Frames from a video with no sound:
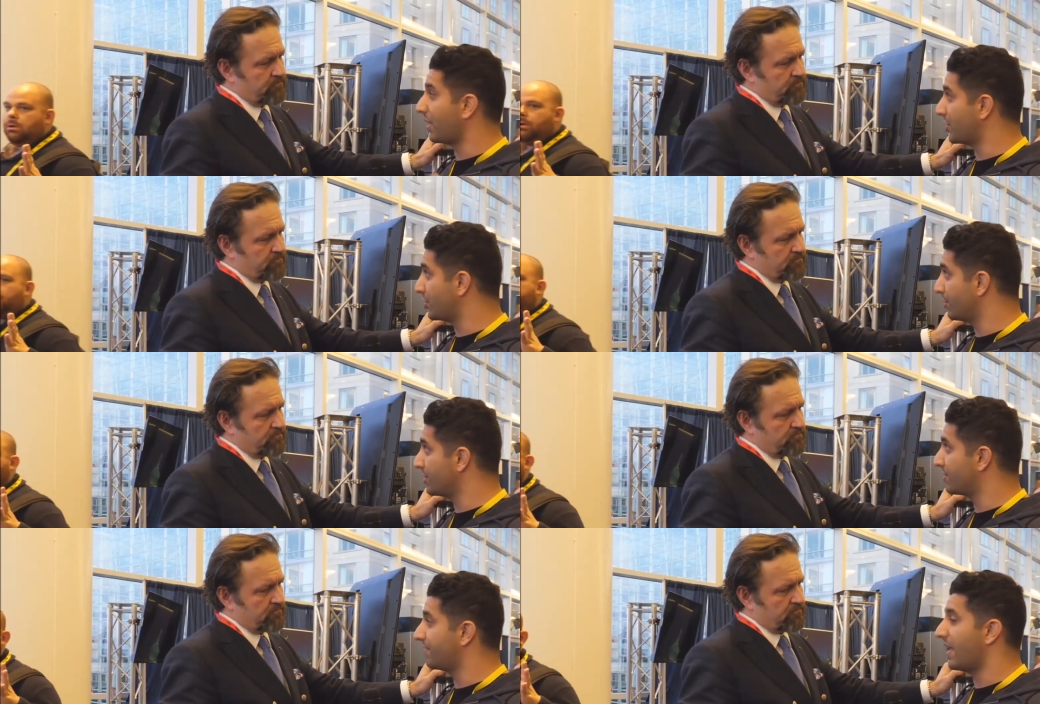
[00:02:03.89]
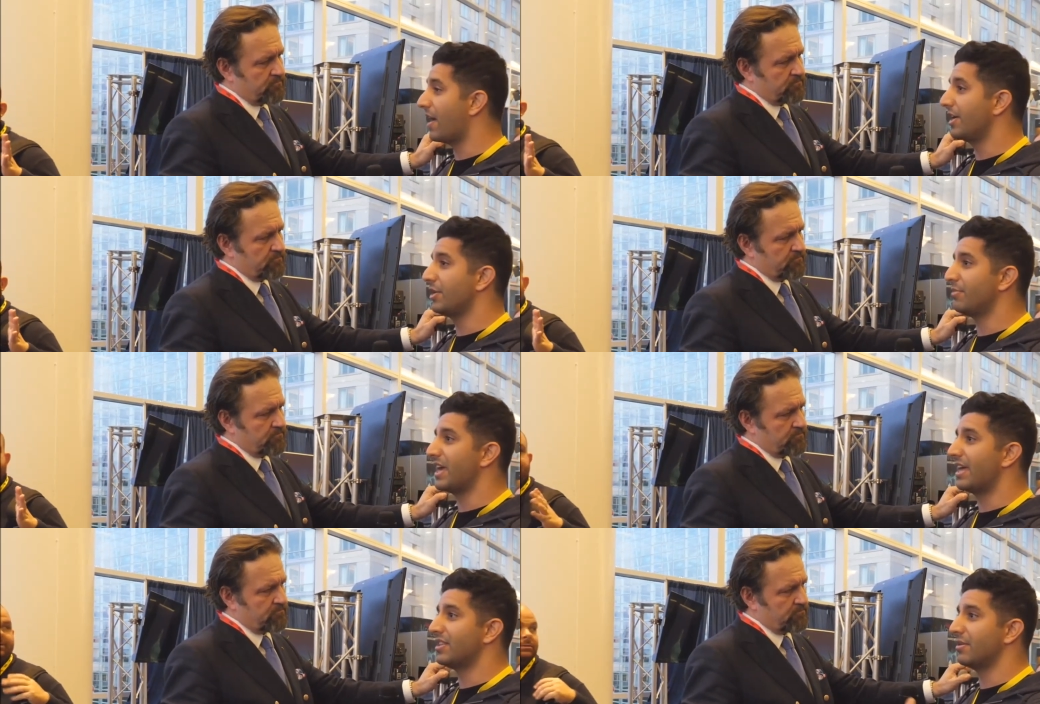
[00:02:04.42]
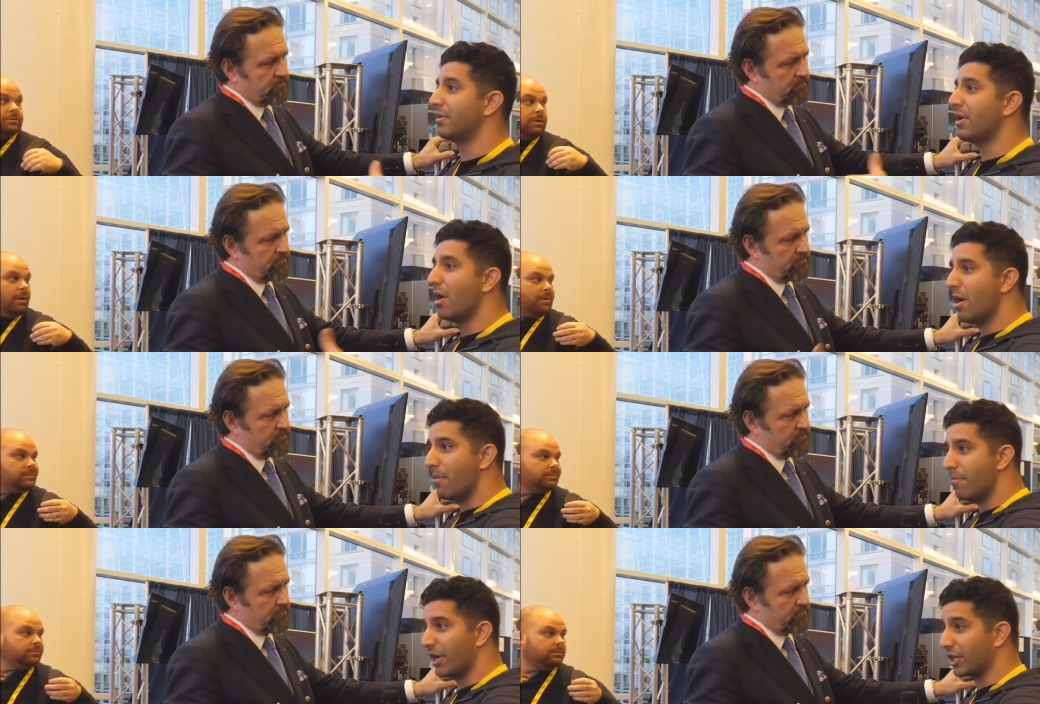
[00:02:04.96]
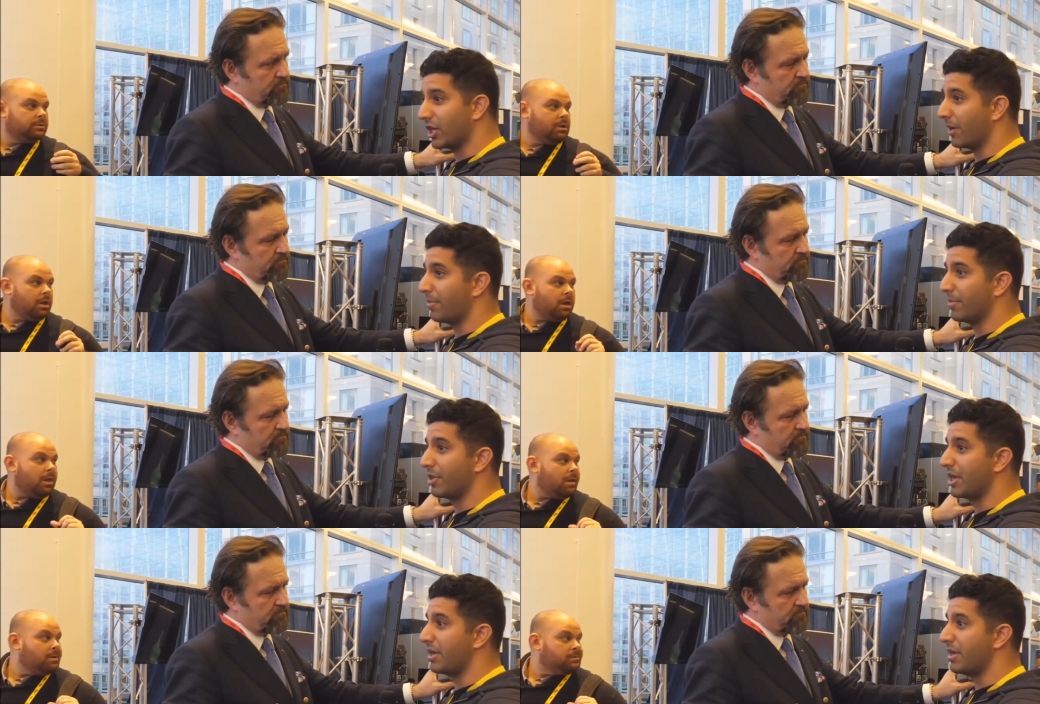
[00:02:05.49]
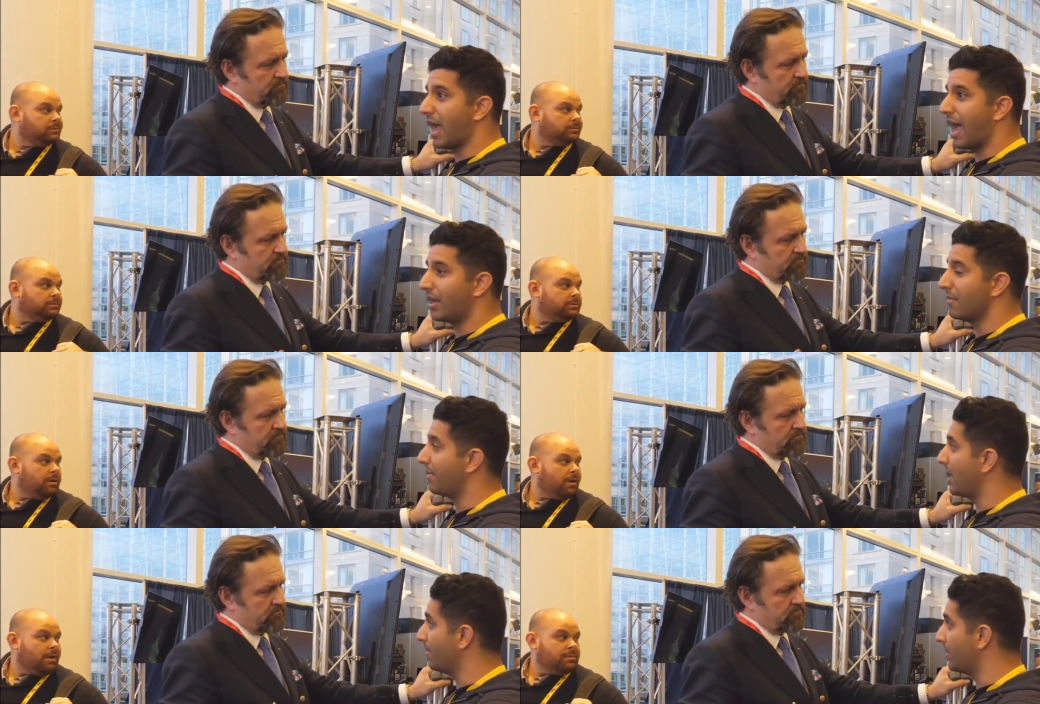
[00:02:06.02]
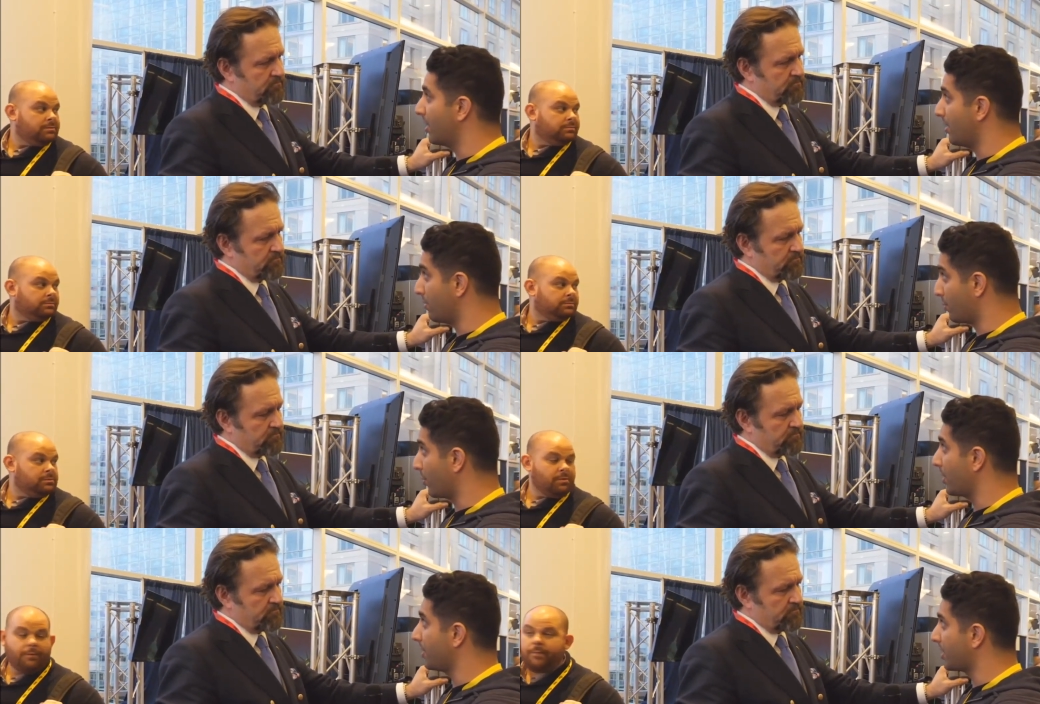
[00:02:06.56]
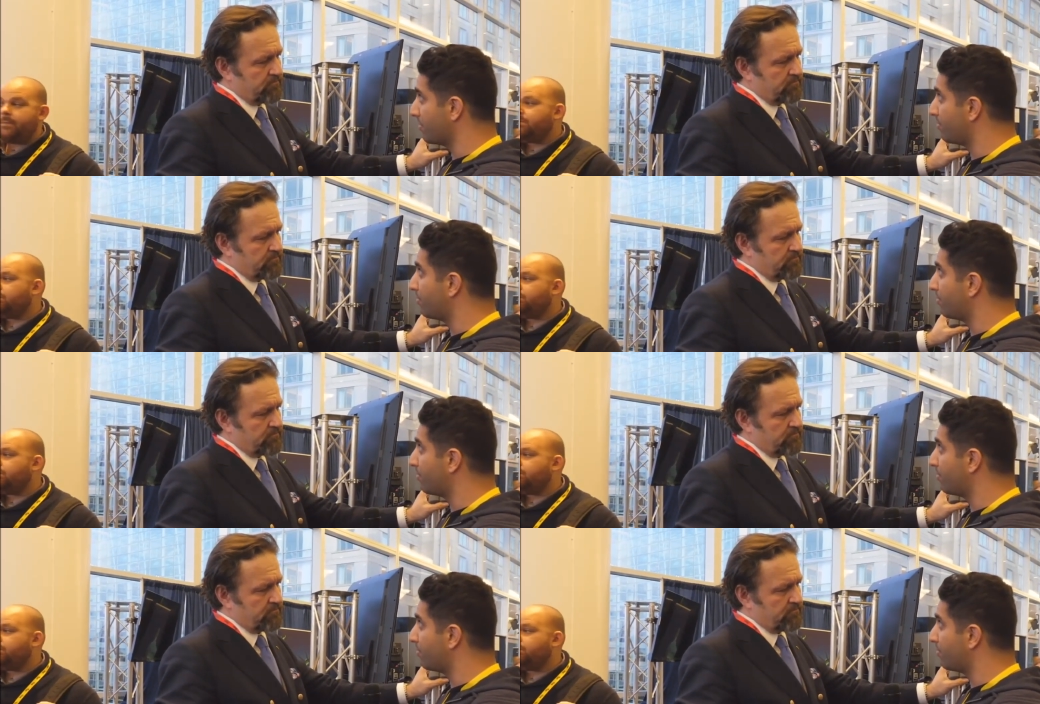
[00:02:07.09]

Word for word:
Speaker 1: country was founded, we had the Montgomery, Alabama boy,